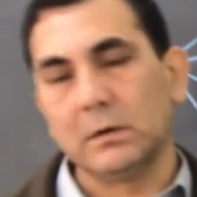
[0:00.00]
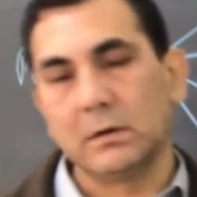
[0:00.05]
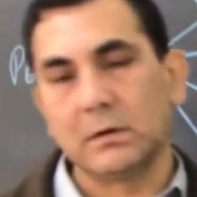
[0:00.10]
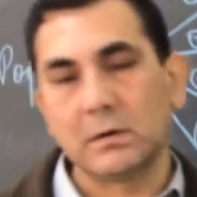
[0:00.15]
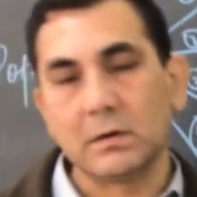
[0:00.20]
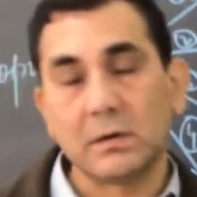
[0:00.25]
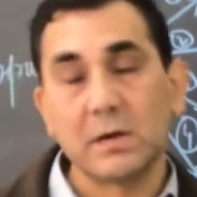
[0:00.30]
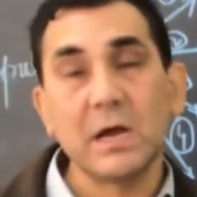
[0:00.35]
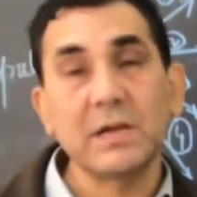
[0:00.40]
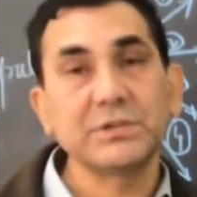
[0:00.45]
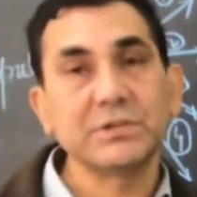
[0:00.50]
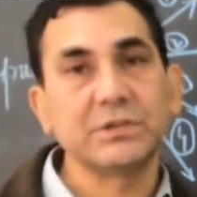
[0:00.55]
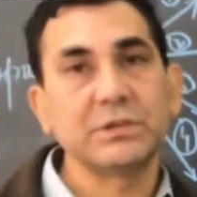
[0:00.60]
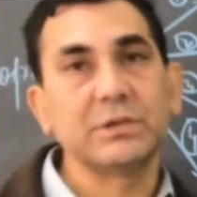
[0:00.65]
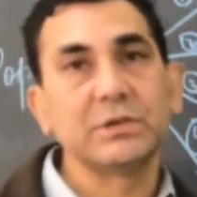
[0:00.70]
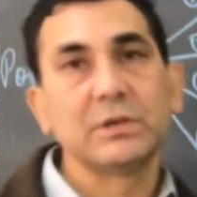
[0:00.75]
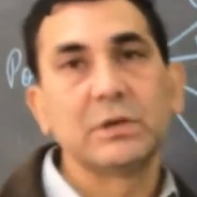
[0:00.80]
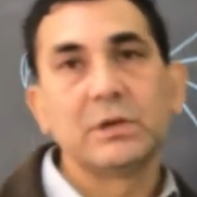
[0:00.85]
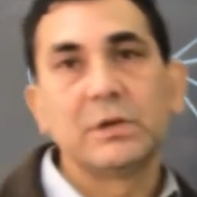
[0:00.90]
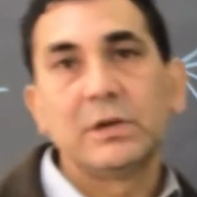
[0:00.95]
Karachi
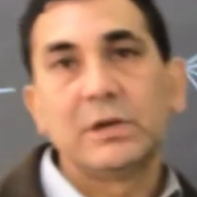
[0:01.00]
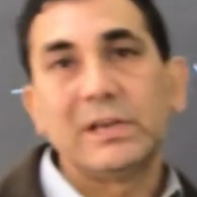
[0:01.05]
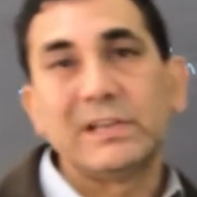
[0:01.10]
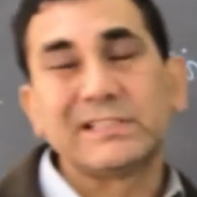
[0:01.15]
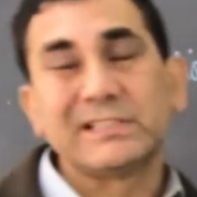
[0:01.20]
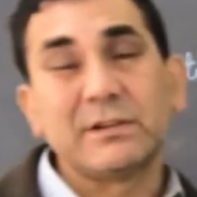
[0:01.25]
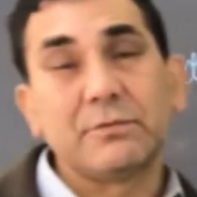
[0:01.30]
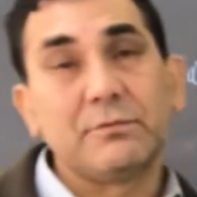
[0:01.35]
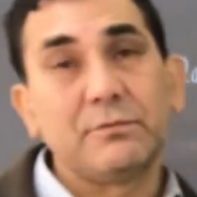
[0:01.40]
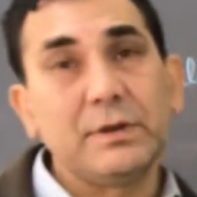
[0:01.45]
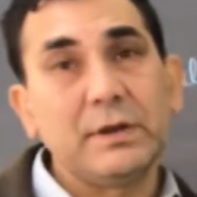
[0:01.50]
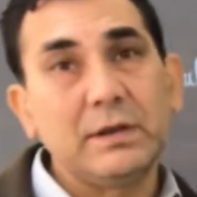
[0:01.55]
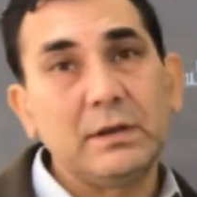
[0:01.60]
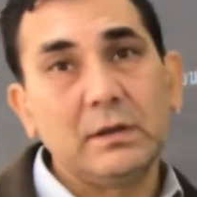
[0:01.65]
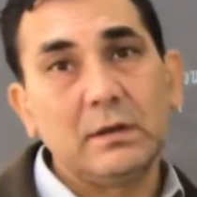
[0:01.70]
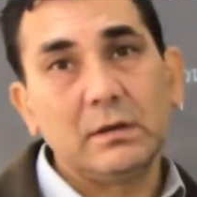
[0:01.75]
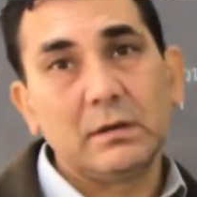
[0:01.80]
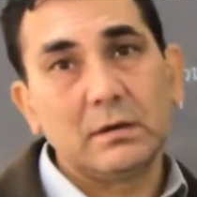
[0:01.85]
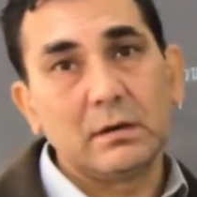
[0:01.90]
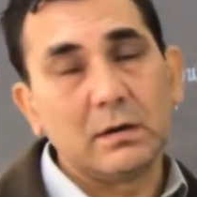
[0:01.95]
is a
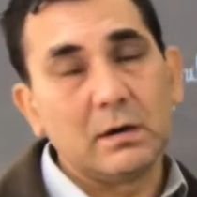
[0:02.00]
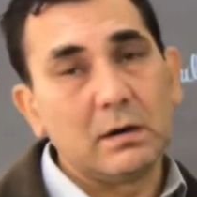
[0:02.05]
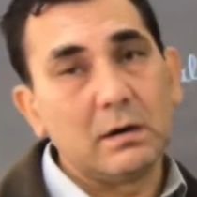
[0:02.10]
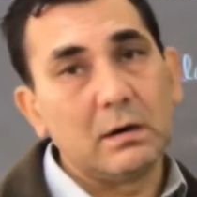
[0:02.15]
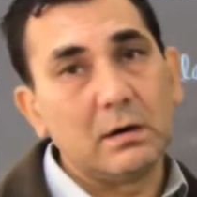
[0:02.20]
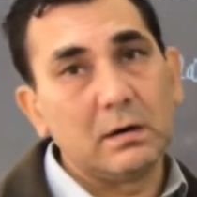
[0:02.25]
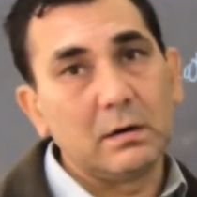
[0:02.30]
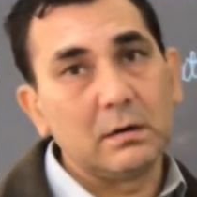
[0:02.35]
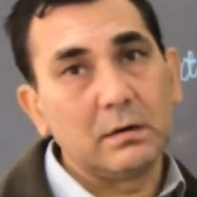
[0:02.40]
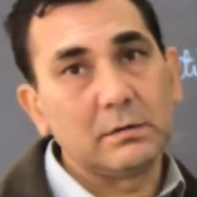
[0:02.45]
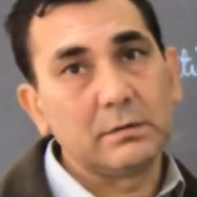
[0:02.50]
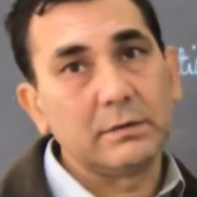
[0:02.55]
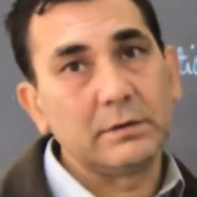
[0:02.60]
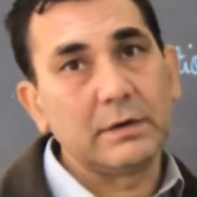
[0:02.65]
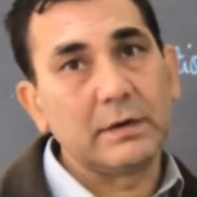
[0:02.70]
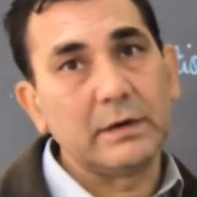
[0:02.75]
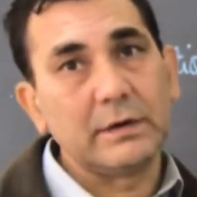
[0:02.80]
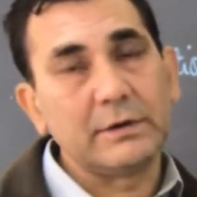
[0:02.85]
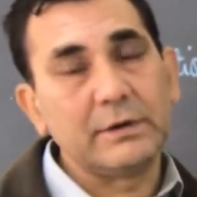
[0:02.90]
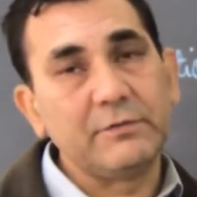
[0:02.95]
very
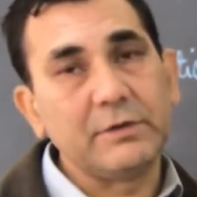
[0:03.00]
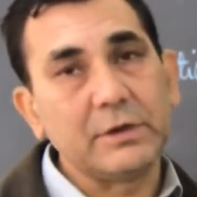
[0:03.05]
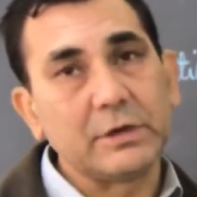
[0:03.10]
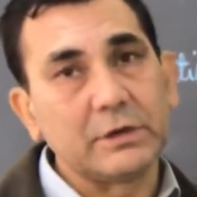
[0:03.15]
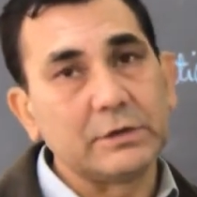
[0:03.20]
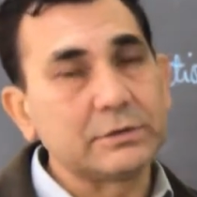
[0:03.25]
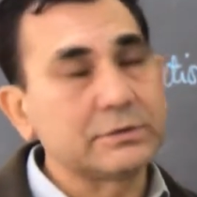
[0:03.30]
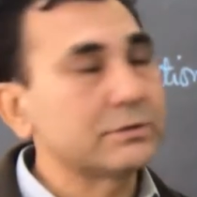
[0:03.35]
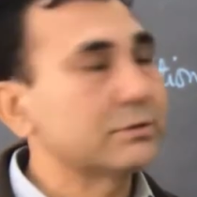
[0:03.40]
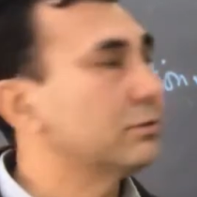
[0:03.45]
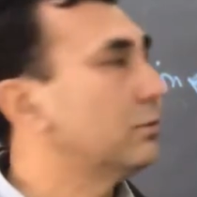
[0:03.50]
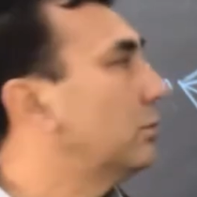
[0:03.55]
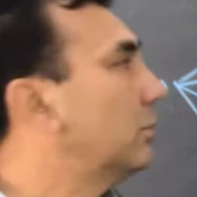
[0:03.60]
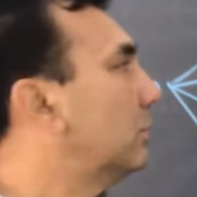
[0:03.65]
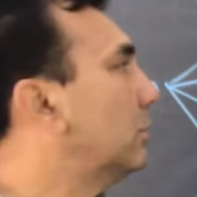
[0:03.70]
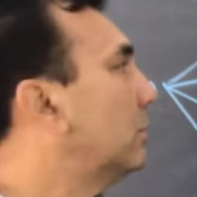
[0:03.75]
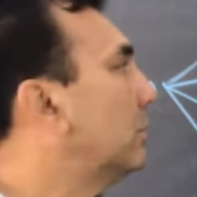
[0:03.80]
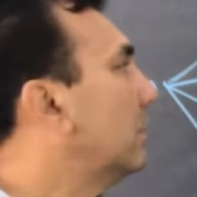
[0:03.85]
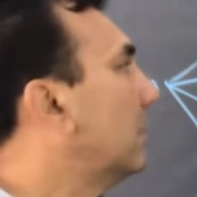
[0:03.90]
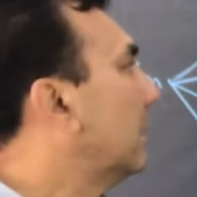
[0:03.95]
difficult.
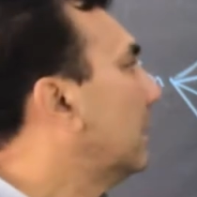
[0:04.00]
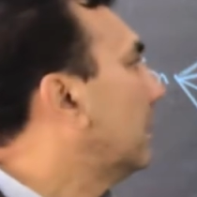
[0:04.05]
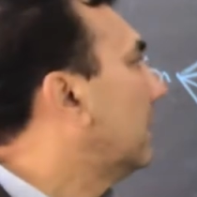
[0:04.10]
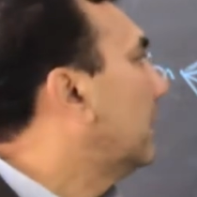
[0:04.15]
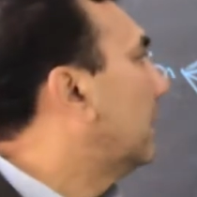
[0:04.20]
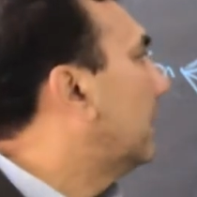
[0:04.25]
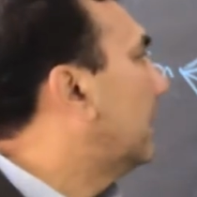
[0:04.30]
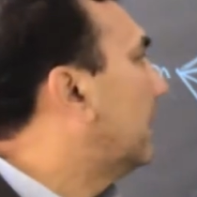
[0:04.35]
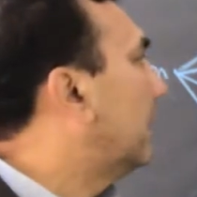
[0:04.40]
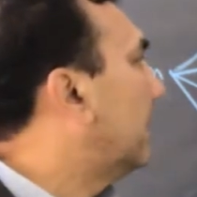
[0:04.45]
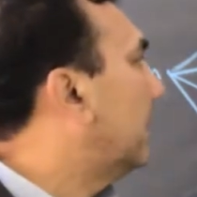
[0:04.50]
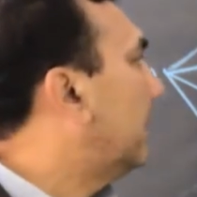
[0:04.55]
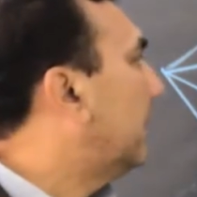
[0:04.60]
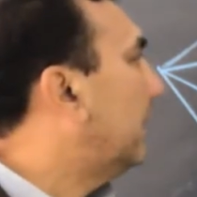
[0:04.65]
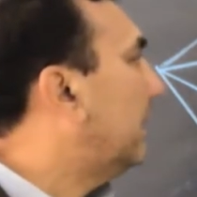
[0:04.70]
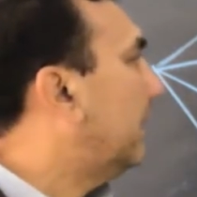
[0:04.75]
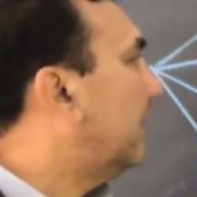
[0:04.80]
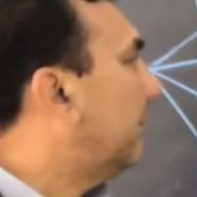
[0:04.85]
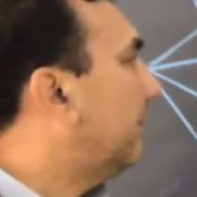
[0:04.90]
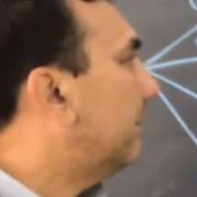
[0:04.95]
So
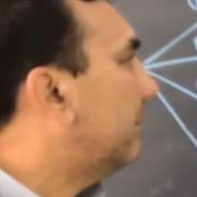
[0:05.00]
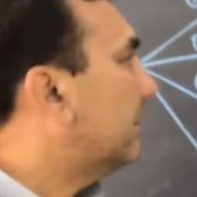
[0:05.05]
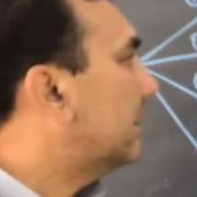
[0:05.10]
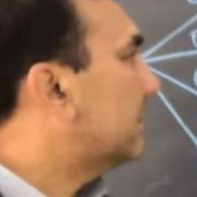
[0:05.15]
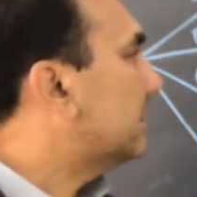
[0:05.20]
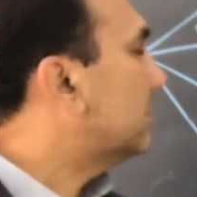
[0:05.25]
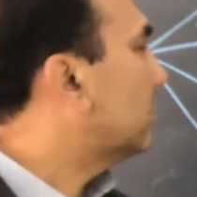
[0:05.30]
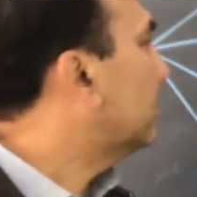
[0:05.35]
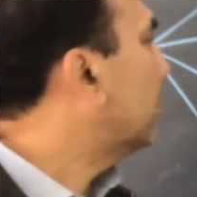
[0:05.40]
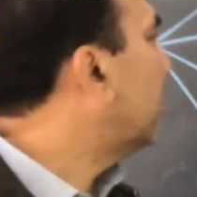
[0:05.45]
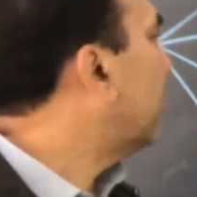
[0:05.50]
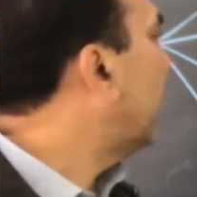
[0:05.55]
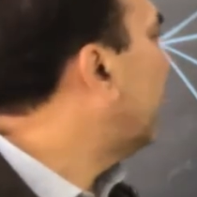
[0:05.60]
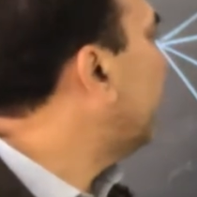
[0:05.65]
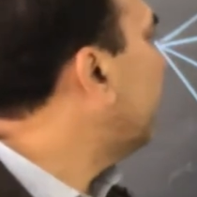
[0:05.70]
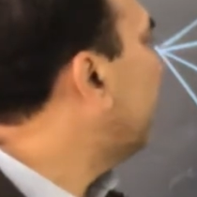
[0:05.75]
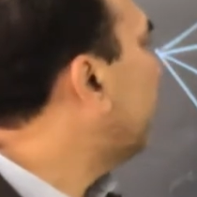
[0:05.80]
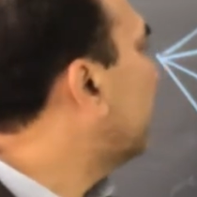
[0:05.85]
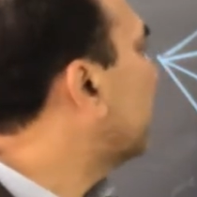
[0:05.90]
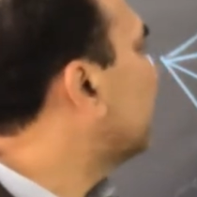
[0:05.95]

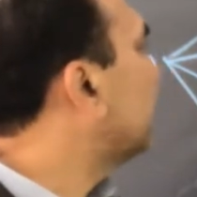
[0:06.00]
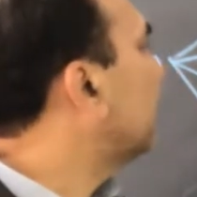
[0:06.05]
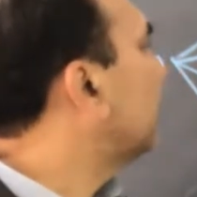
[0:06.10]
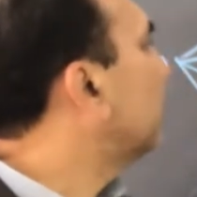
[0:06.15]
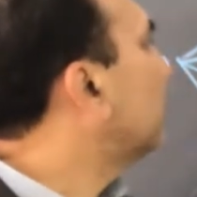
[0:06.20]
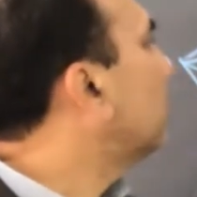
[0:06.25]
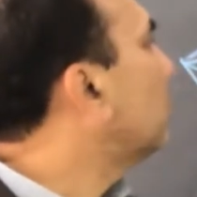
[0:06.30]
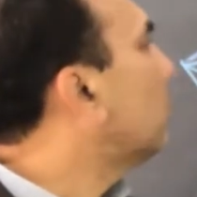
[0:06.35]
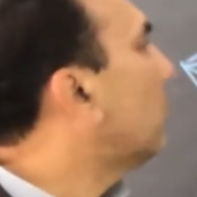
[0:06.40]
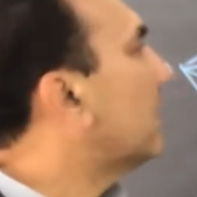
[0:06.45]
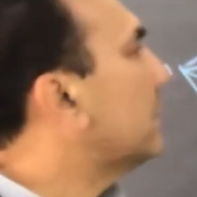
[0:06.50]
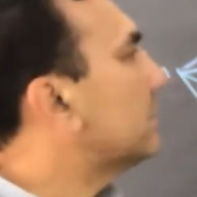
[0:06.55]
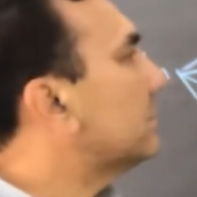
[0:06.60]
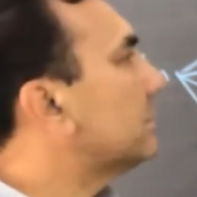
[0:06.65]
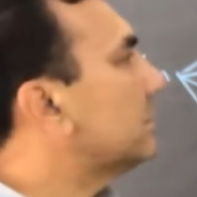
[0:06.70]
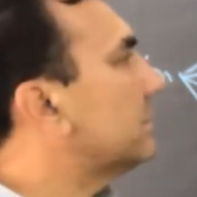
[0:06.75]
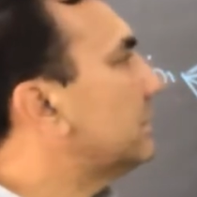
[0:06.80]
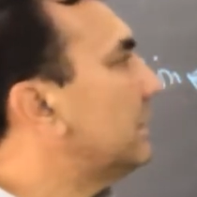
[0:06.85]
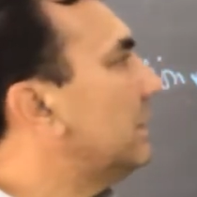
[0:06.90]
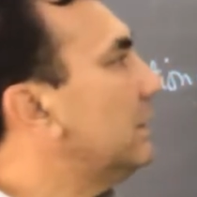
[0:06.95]
any person who wants
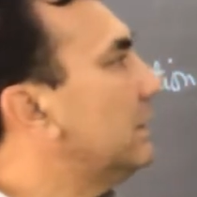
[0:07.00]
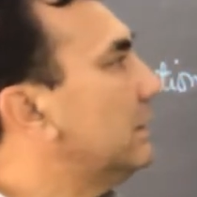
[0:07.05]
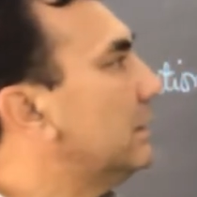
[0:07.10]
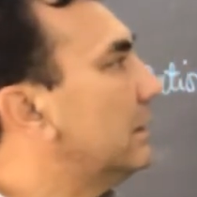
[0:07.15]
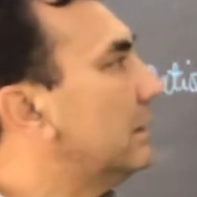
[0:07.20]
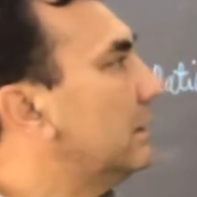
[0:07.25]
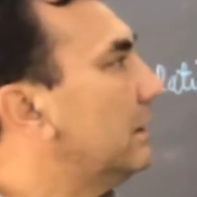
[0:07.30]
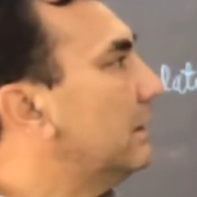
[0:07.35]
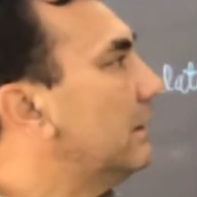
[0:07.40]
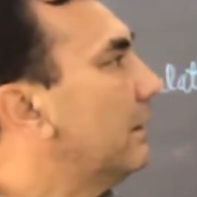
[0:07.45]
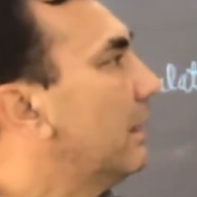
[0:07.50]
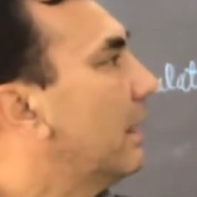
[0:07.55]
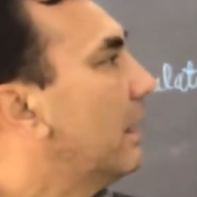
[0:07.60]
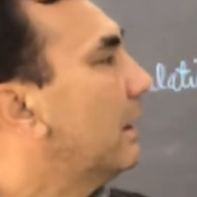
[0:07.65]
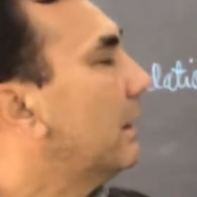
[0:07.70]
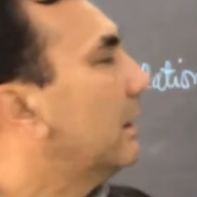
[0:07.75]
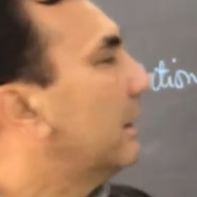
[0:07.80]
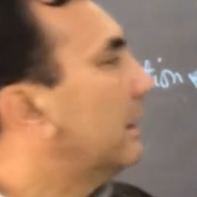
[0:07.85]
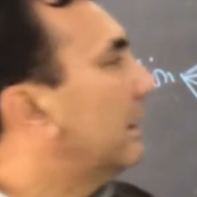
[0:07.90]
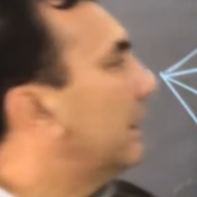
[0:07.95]
to see
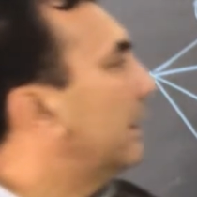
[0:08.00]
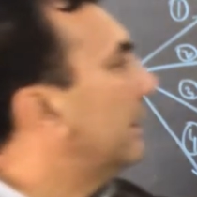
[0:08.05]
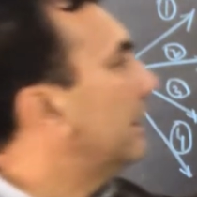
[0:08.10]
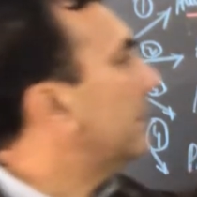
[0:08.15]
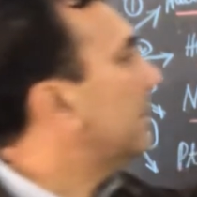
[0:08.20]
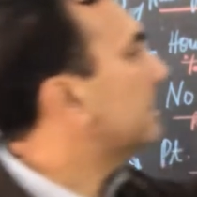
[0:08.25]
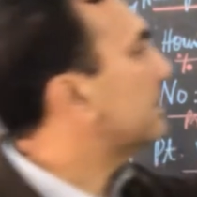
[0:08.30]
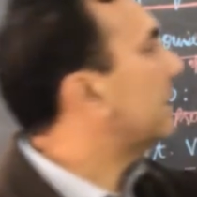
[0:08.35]
the he